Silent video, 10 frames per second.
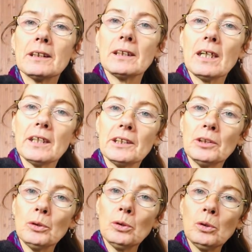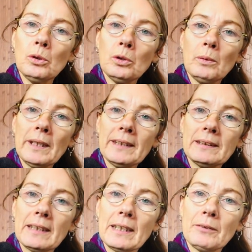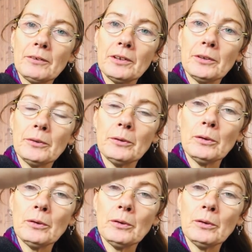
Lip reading: Guide it all the way down you,